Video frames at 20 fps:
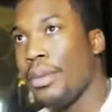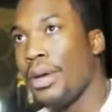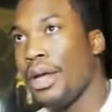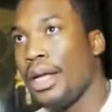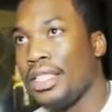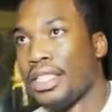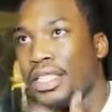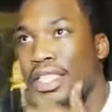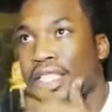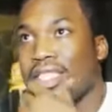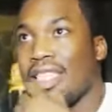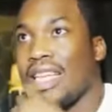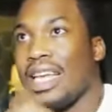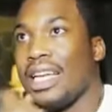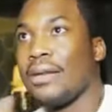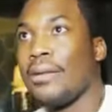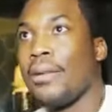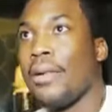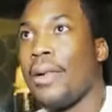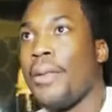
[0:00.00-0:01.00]
But it's just
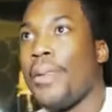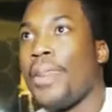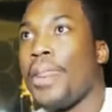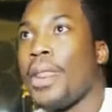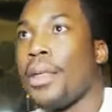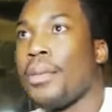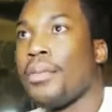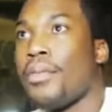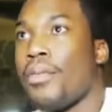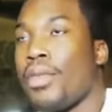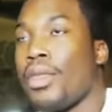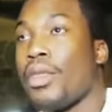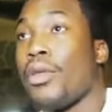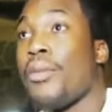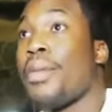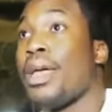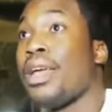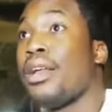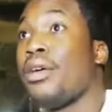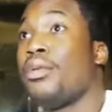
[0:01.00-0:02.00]
like,
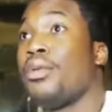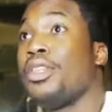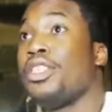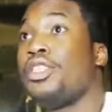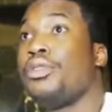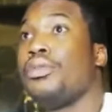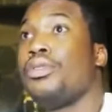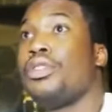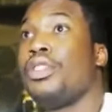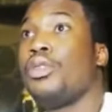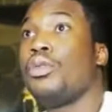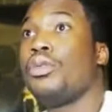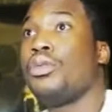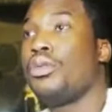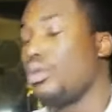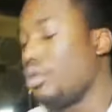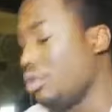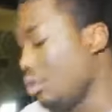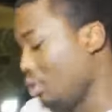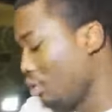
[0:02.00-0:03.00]
no matter what you
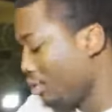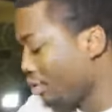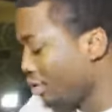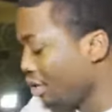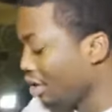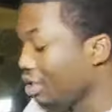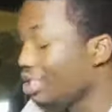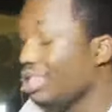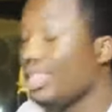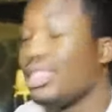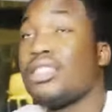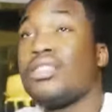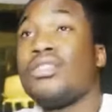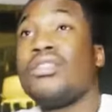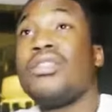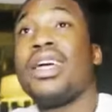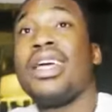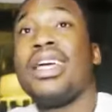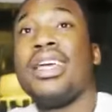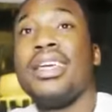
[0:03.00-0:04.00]
do, these niggas
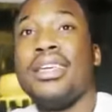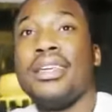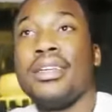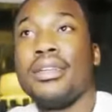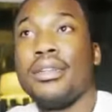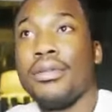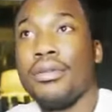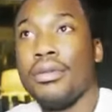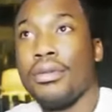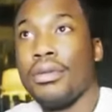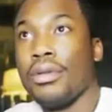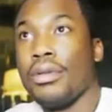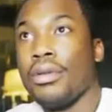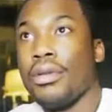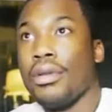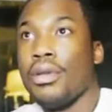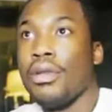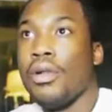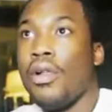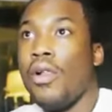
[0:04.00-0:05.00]
gonna hate.
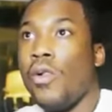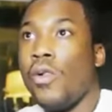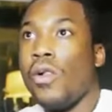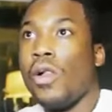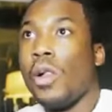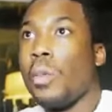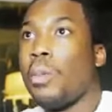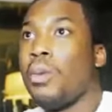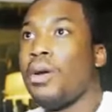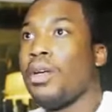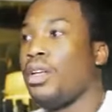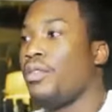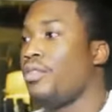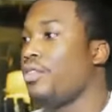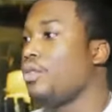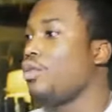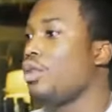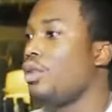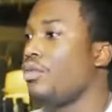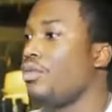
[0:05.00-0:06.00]
But
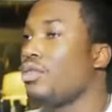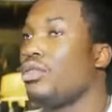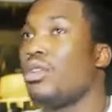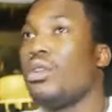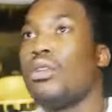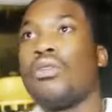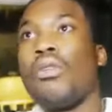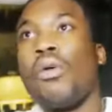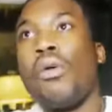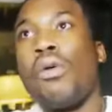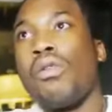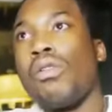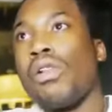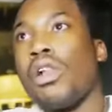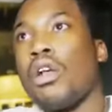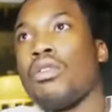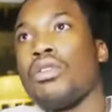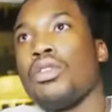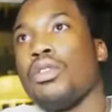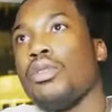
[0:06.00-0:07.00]
if you if you go
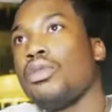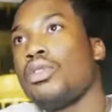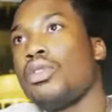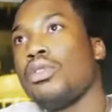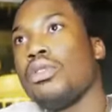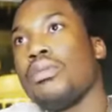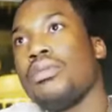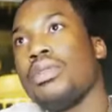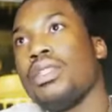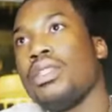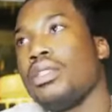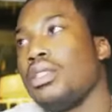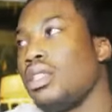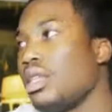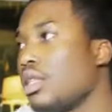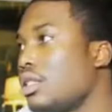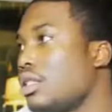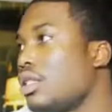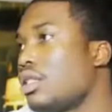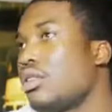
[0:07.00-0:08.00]
go YouTube these
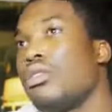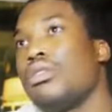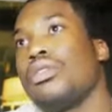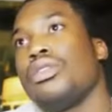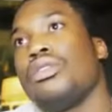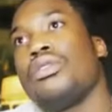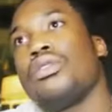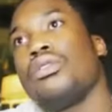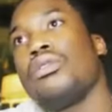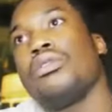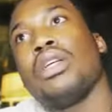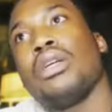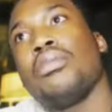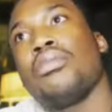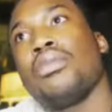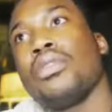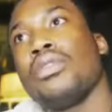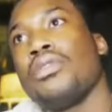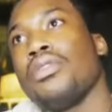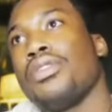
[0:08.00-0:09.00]
niggas and go YouTube
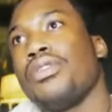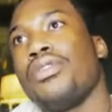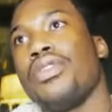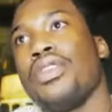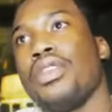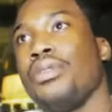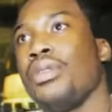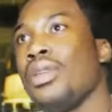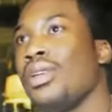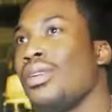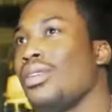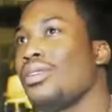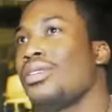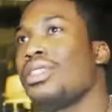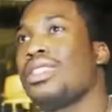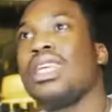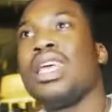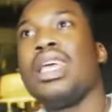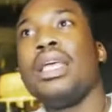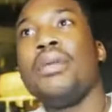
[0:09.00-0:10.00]
their previous video,
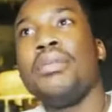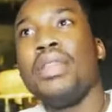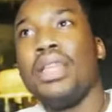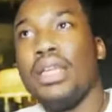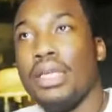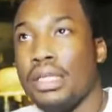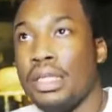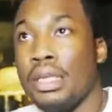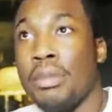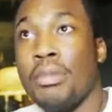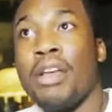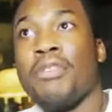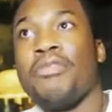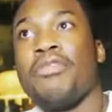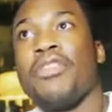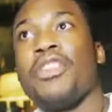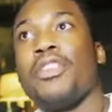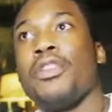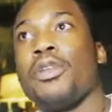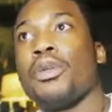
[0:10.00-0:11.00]
same niggas in my
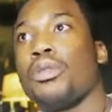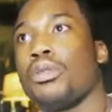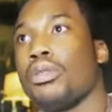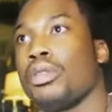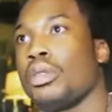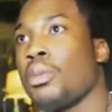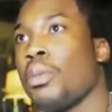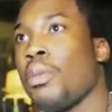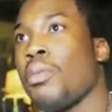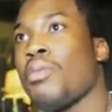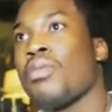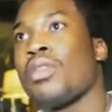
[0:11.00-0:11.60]
videos.